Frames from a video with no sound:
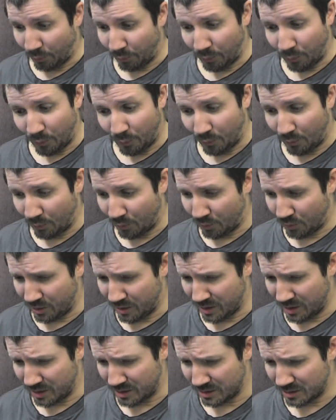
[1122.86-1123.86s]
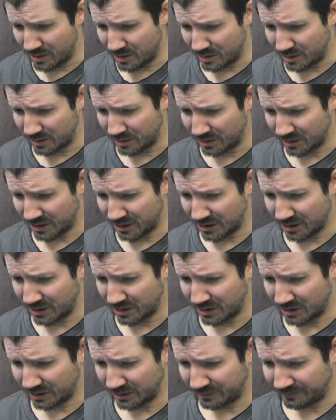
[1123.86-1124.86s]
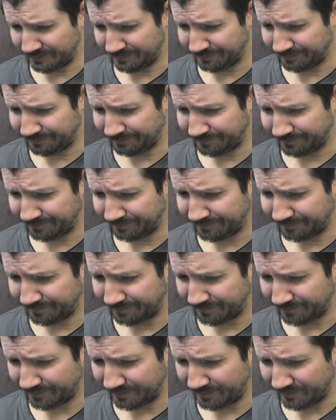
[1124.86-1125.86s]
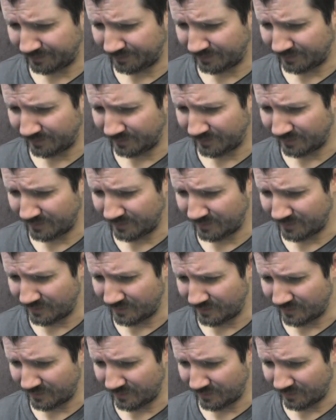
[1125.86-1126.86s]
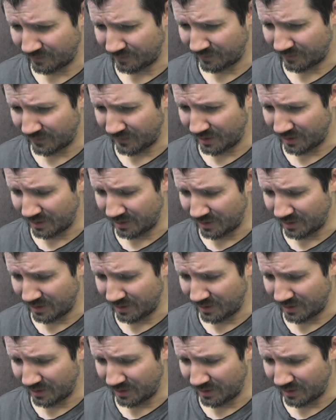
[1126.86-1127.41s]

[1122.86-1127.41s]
[no speech]